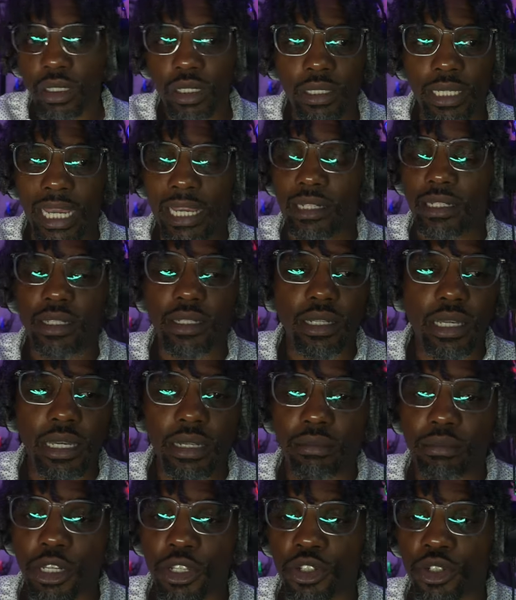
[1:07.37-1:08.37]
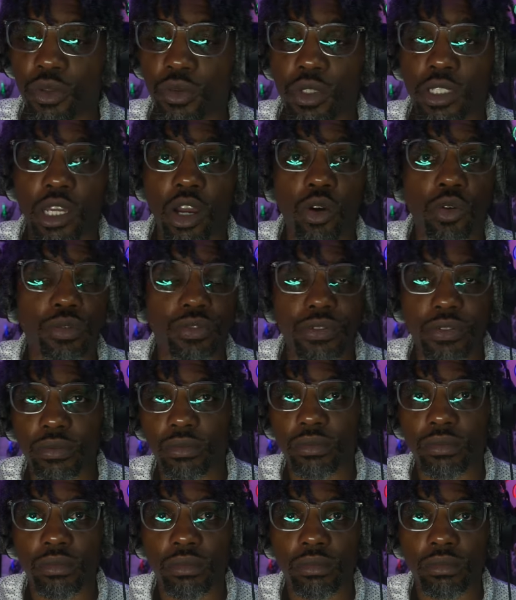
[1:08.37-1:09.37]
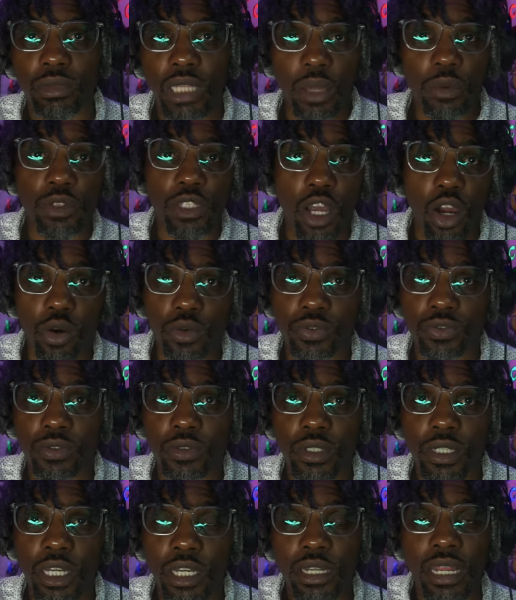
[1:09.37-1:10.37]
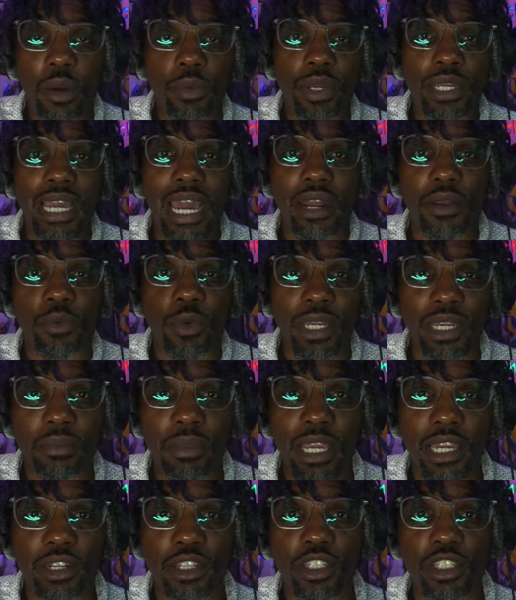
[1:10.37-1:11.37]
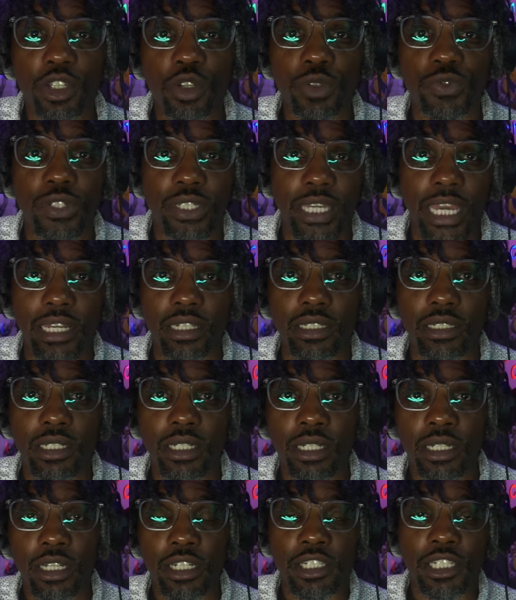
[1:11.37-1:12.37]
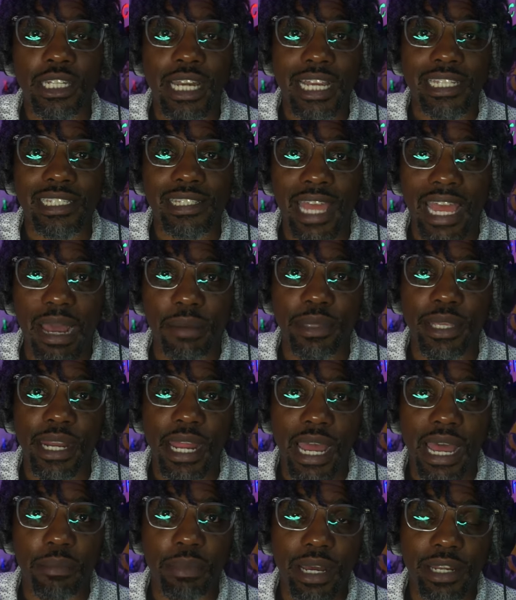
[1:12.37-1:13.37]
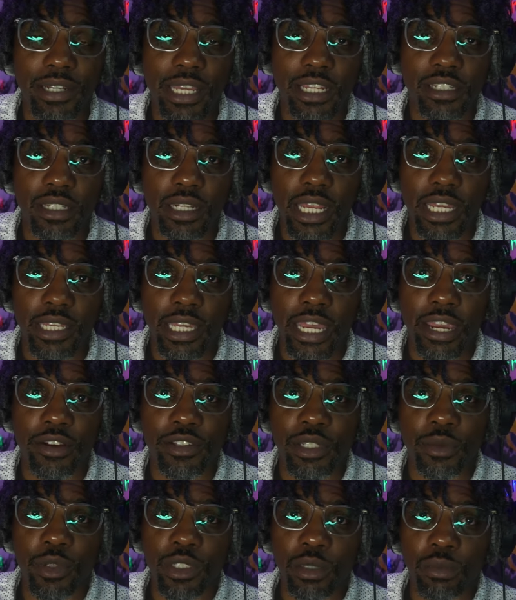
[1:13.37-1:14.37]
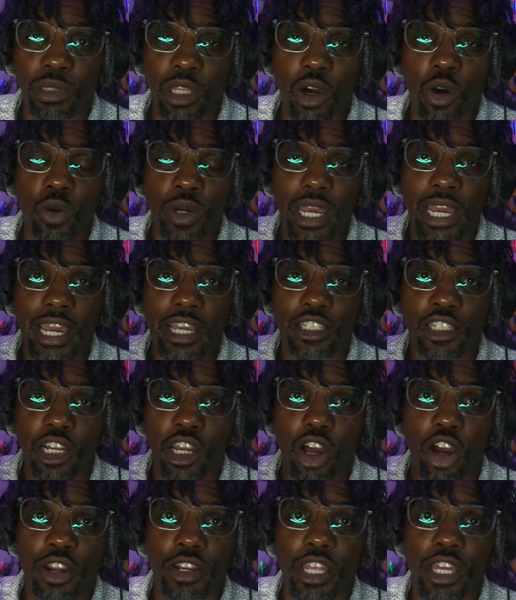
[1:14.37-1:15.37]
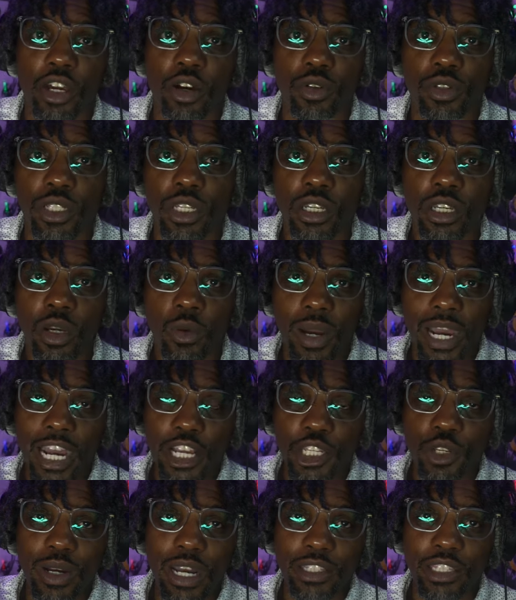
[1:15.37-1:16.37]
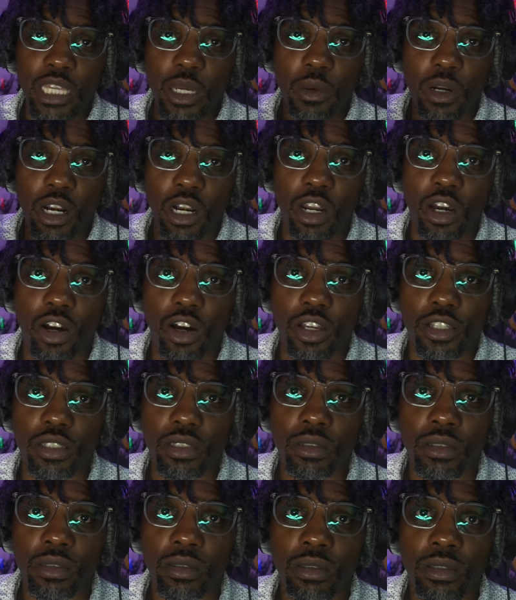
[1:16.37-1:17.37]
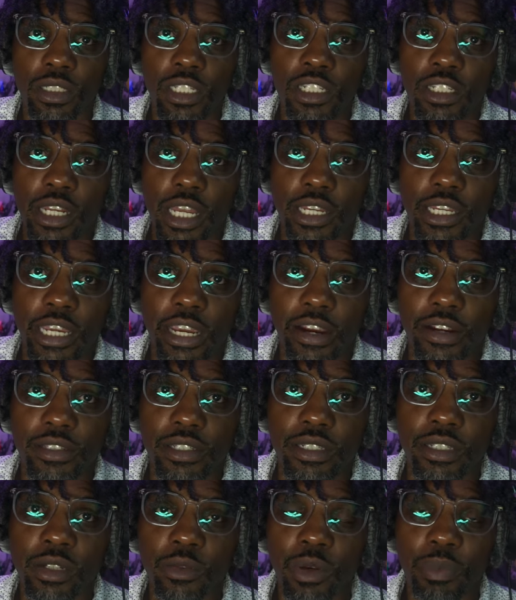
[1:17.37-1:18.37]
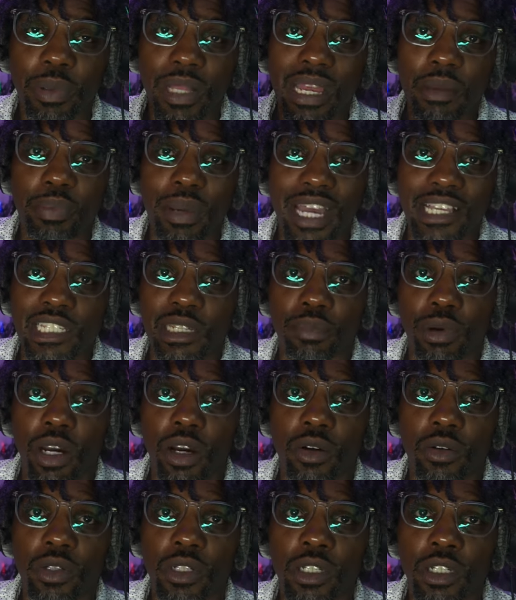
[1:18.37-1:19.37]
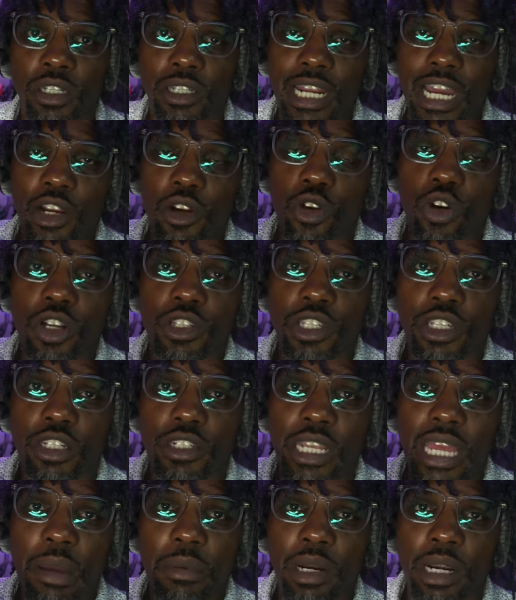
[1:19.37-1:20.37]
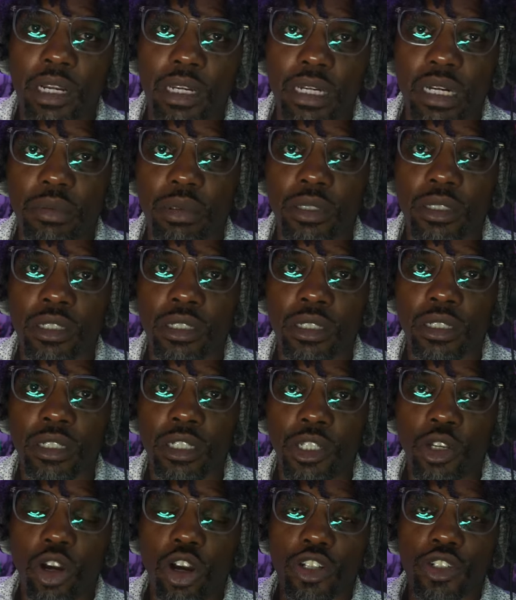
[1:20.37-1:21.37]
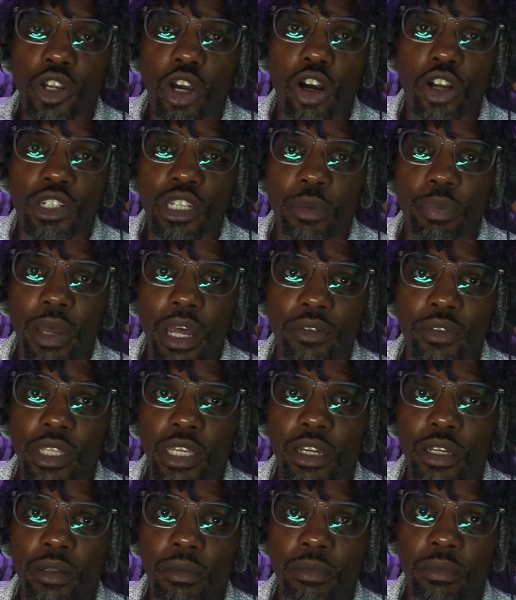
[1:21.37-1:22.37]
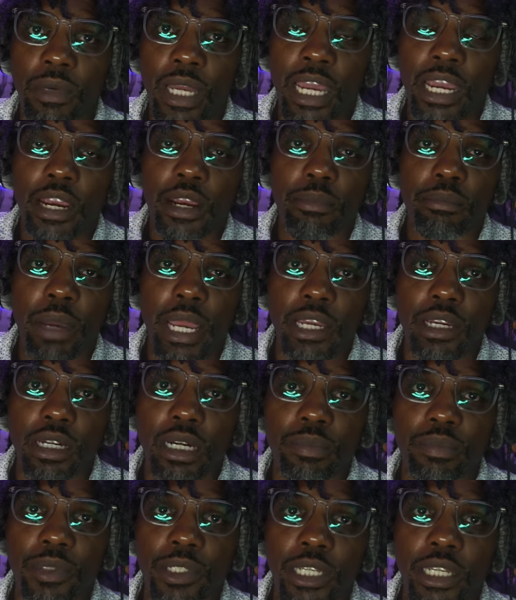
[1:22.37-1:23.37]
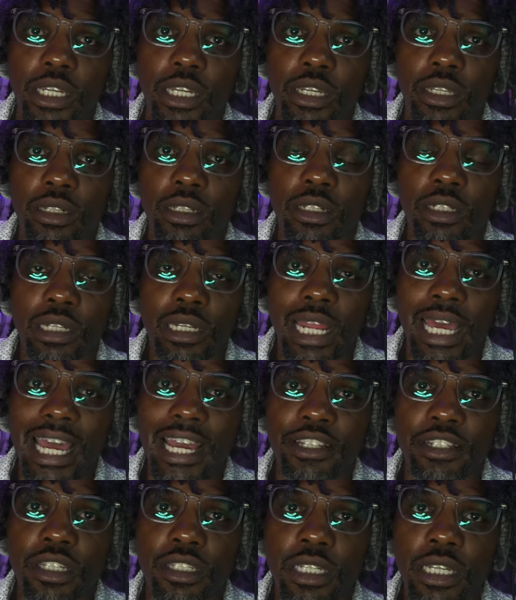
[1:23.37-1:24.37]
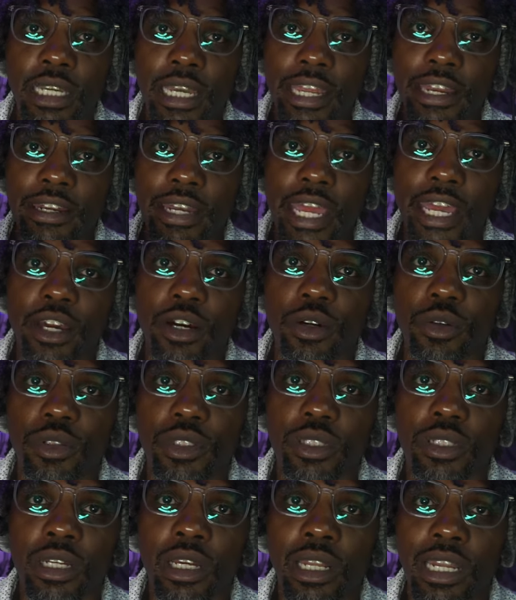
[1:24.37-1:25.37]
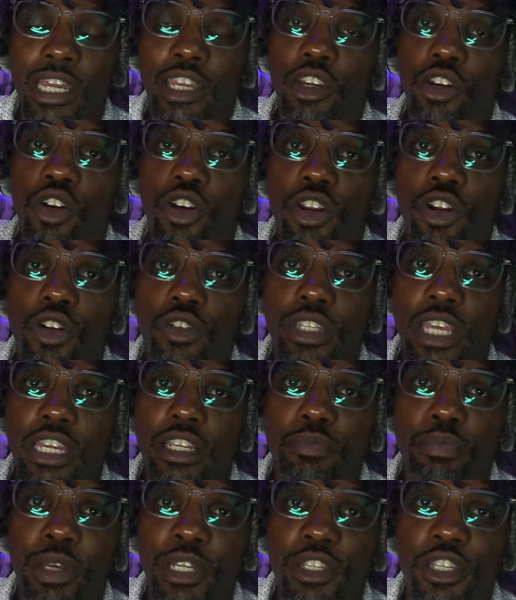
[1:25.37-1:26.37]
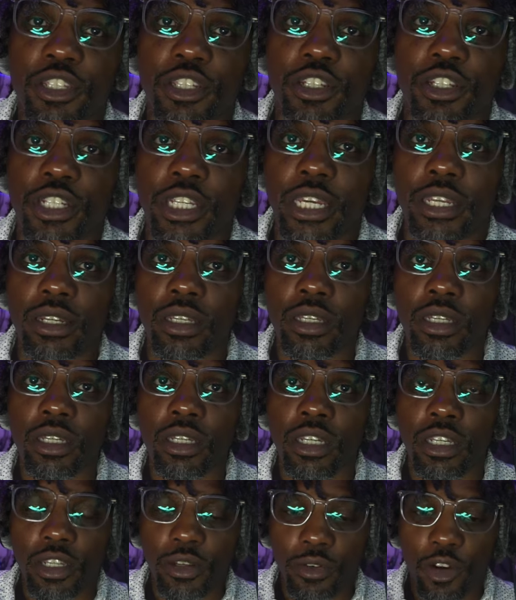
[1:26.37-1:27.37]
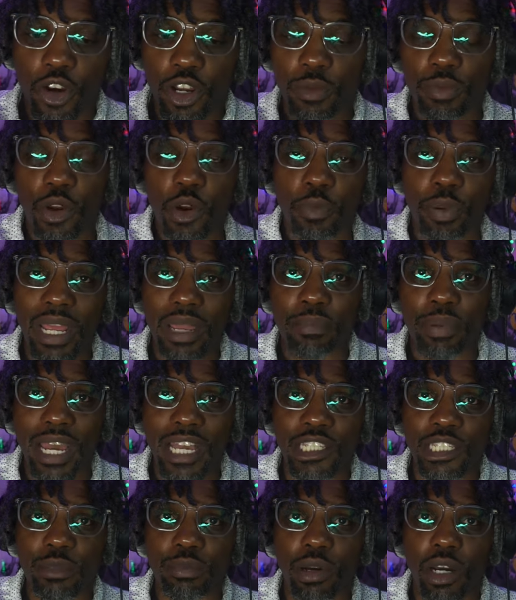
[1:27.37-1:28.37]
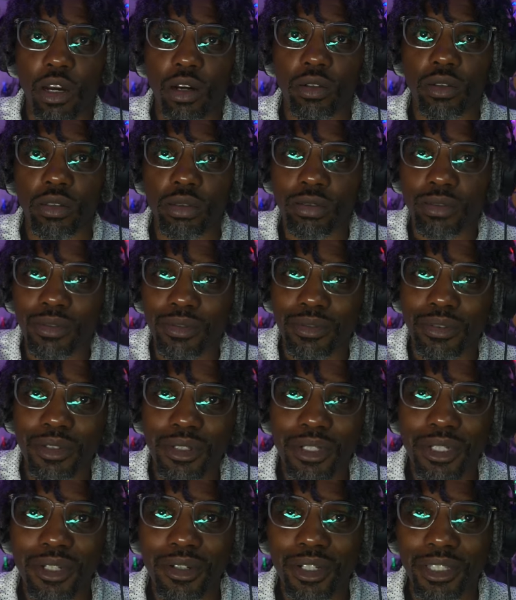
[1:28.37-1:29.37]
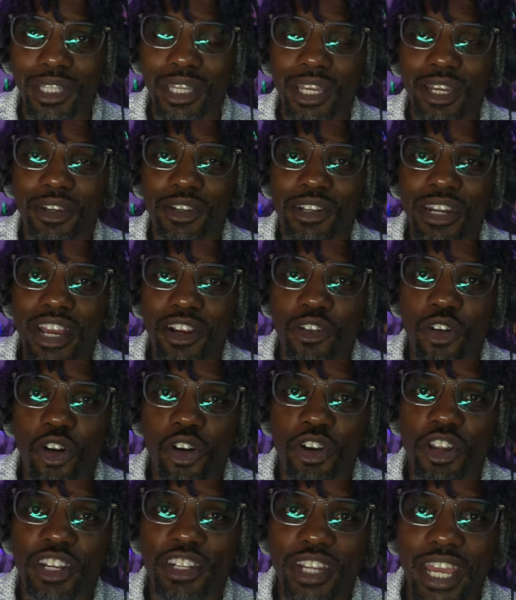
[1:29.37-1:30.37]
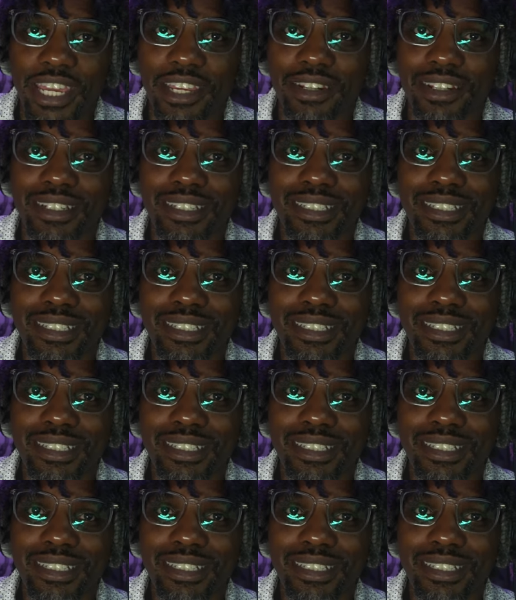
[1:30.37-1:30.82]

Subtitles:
Caitlin and Mitchell was off. They was off. Now, we can make an excuse for Caitlin because she got stabbed in the eye by Dejanay Carrington with them long-ass claw nails. Why is you out there with claws, Dejanay Carrington? We playing basketball. You're not going to a damn club. You all dolled up out there, hair and makeup, did, lashes, and nails. Like you're going to go take pictures and shit. You're going to go play basketball. What the hell? You're not going on a date.